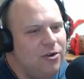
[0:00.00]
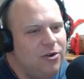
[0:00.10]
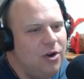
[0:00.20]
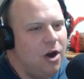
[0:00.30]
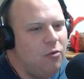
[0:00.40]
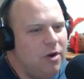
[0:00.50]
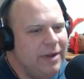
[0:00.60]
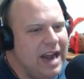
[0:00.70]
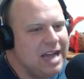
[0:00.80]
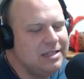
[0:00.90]
a
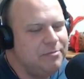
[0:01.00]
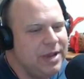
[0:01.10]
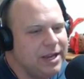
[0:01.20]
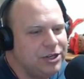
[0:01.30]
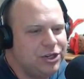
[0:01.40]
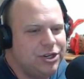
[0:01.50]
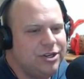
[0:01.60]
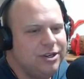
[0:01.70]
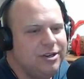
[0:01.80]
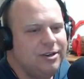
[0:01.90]
woman has a bitch.
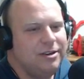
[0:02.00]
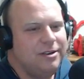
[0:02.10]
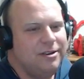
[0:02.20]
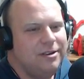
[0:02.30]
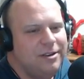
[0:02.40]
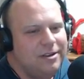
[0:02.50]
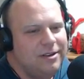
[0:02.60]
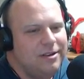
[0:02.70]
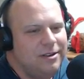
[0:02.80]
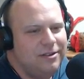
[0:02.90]

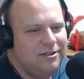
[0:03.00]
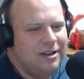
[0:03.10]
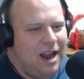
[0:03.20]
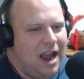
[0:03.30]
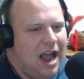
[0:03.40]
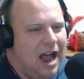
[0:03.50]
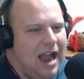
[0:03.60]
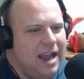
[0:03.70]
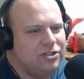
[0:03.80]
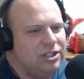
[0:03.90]
I
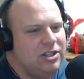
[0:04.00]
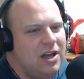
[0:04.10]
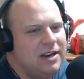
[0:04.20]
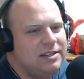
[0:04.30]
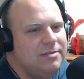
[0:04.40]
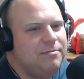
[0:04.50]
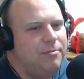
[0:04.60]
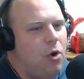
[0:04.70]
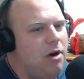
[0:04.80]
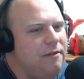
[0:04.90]
actually thought it did
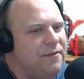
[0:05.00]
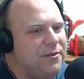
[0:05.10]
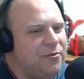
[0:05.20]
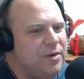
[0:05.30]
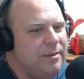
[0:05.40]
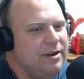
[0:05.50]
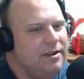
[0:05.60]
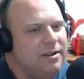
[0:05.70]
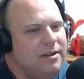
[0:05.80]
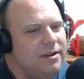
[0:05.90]
more for the
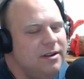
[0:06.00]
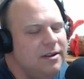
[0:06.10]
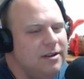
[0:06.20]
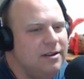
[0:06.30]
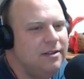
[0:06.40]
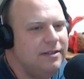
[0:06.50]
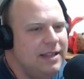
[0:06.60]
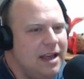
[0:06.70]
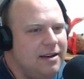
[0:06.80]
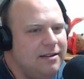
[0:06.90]
women
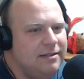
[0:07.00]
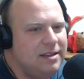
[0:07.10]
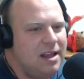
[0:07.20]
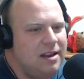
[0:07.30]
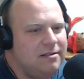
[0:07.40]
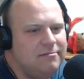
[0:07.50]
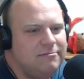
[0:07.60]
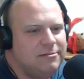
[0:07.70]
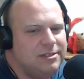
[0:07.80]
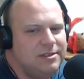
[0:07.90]
than
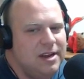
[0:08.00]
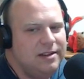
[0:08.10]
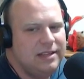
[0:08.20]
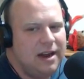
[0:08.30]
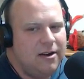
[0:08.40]
it